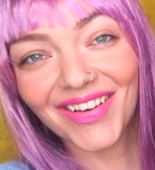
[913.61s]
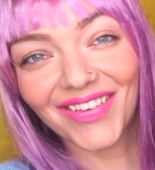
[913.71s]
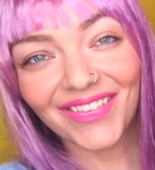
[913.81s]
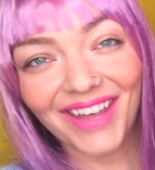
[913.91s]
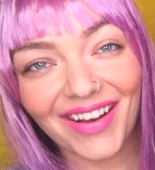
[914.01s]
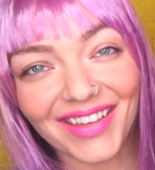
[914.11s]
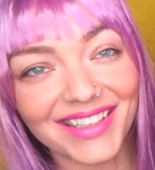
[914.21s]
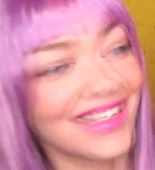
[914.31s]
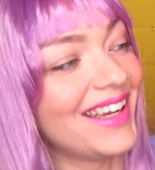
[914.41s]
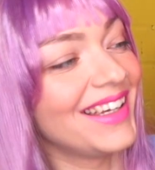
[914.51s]
Oh wow,
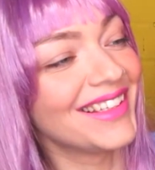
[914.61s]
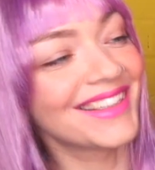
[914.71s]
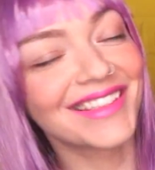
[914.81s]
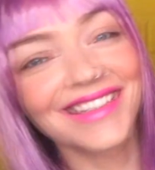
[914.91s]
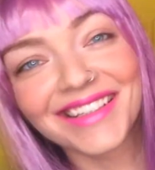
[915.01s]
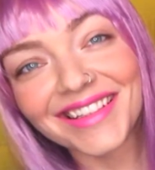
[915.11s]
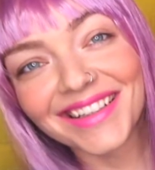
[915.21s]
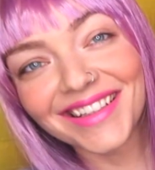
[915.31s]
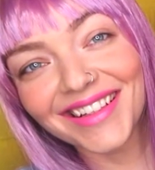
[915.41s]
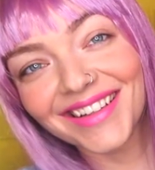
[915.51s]
that's nice.
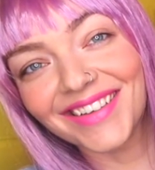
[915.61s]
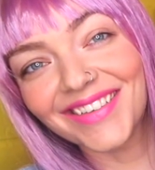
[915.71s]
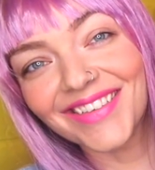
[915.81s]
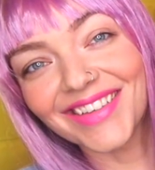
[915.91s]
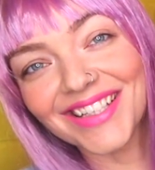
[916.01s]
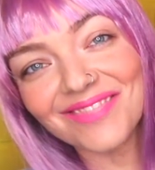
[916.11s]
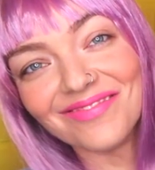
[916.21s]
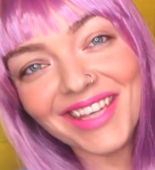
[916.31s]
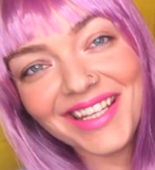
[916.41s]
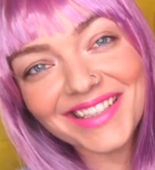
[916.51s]
Oh, that's
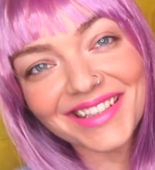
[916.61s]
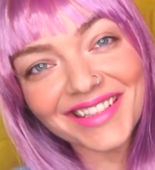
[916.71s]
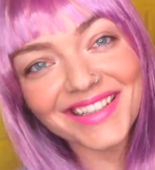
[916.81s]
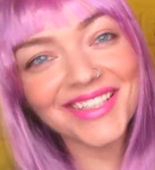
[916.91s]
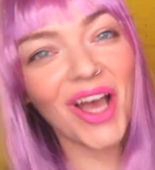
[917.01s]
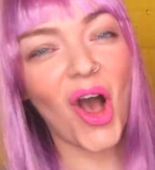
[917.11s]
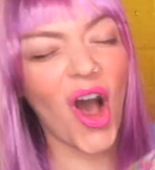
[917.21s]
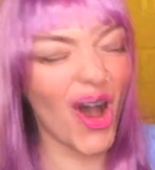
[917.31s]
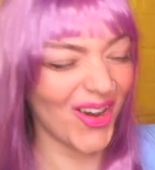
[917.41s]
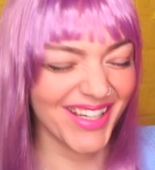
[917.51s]
amazing.
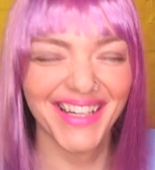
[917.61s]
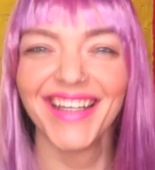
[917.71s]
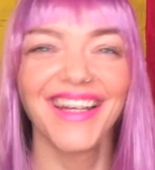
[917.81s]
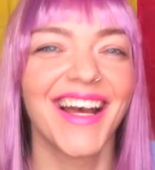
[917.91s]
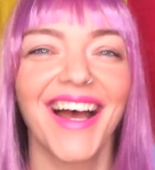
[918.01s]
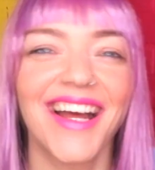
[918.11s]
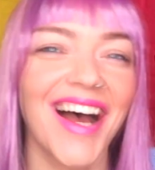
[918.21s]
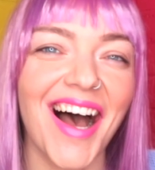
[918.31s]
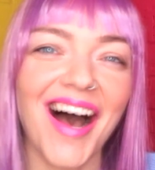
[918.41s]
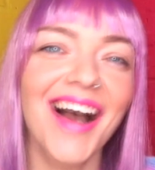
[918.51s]

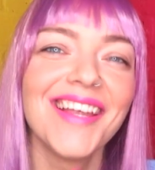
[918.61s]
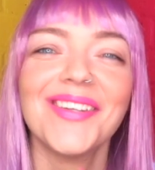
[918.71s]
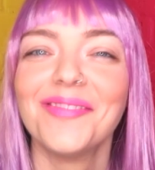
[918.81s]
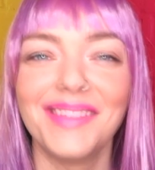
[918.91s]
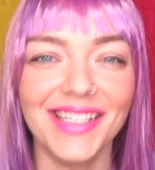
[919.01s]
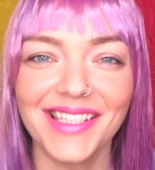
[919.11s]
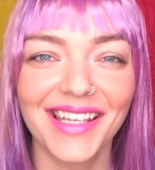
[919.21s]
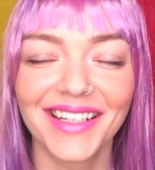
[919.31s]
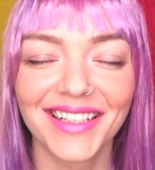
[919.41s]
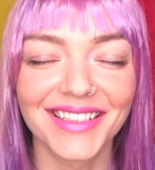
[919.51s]
I love
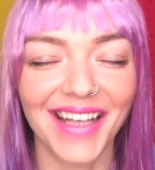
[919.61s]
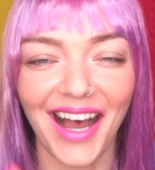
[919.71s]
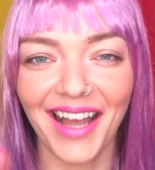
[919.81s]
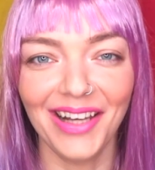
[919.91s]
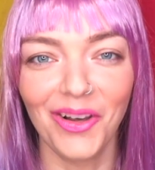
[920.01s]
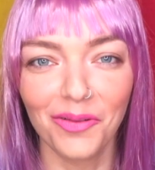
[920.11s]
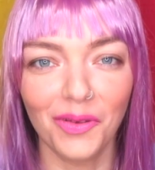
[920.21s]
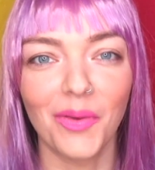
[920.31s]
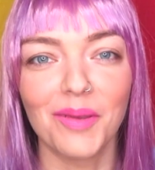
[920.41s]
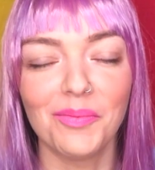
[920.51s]
details. I love
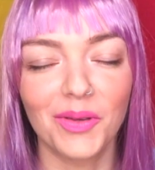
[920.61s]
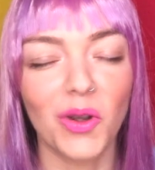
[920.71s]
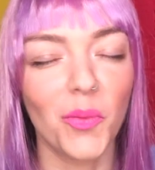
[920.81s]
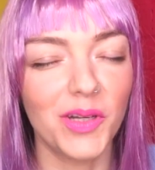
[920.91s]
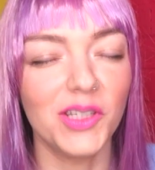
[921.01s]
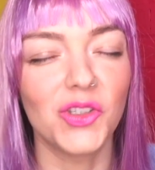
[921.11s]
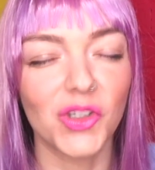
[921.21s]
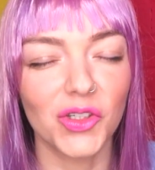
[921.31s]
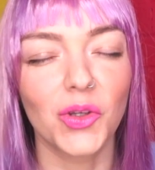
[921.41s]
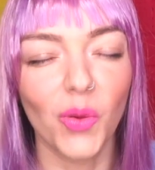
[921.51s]
it when companies
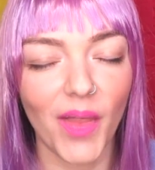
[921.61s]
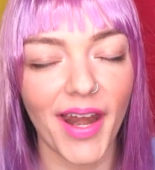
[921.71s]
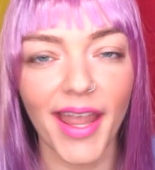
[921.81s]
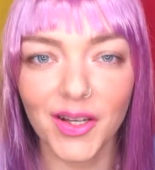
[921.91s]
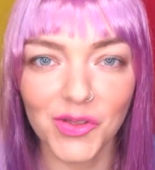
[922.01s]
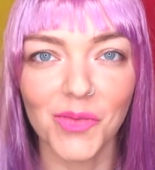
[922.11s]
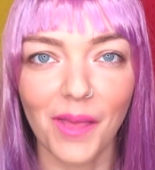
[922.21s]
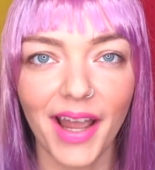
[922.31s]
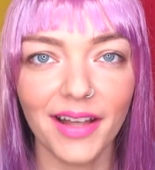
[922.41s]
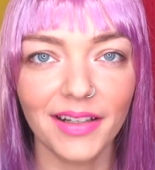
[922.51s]
just go that extra
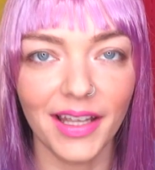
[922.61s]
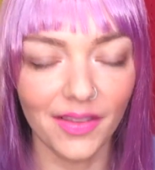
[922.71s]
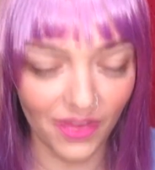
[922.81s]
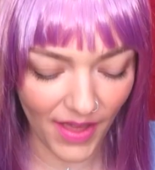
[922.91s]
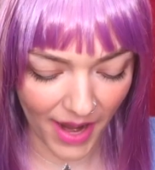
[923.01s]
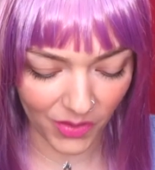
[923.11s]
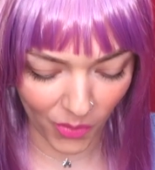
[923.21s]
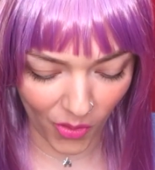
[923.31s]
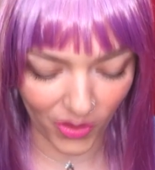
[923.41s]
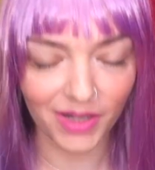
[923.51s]
mile, and that is
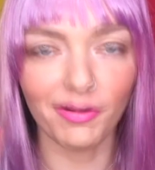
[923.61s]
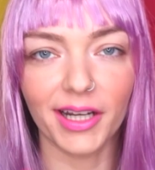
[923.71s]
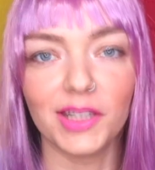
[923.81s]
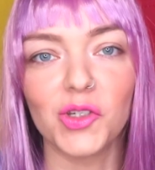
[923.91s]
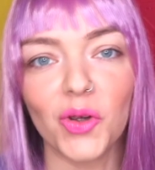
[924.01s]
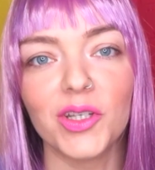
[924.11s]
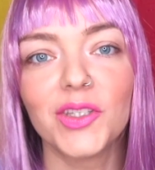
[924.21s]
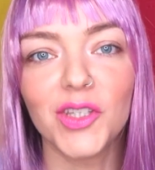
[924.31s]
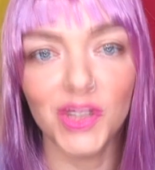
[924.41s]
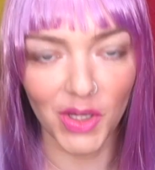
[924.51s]
what Irregular
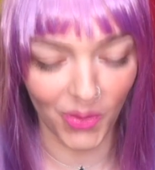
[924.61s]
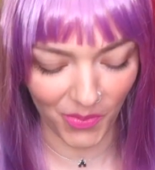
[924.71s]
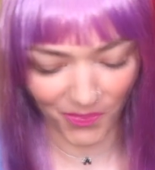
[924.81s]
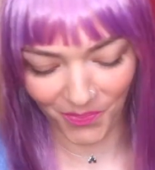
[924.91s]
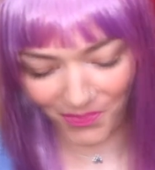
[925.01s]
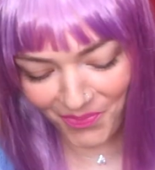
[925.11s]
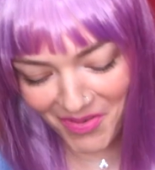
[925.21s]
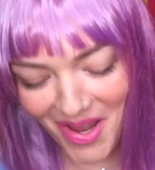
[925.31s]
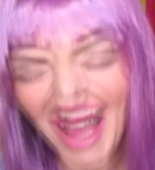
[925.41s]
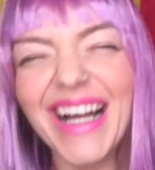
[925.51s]
Choice do.
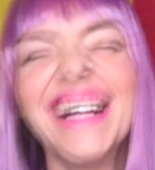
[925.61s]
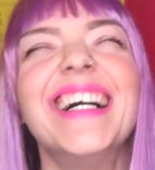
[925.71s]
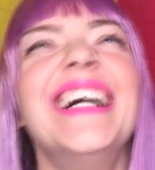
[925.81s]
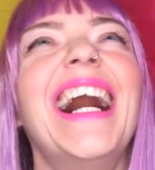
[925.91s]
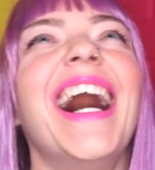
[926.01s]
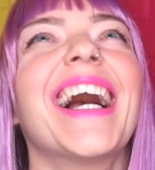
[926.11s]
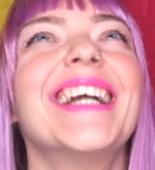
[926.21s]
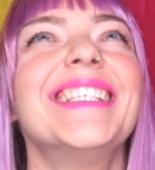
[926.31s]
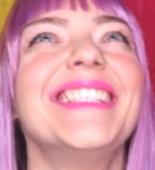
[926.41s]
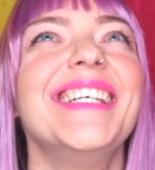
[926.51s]
I
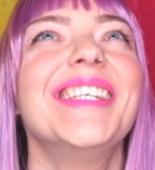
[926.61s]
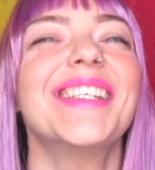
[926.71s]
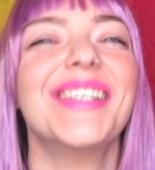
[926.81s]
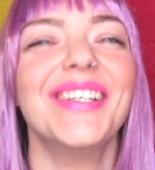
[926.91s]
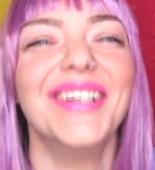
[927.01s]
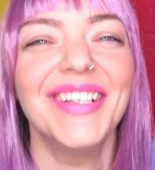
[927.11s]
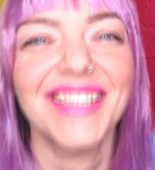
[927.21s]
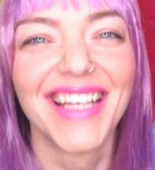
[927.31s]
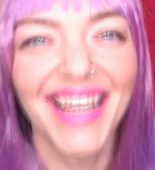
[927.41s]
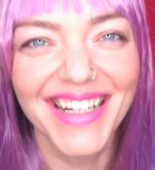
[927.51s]
can see the
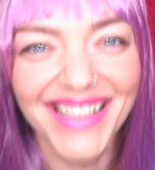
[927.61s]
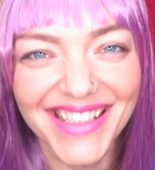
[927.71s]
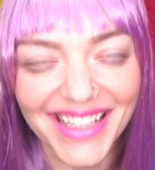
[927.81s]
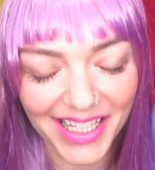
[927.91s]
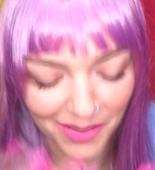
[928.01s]
shoes. I can see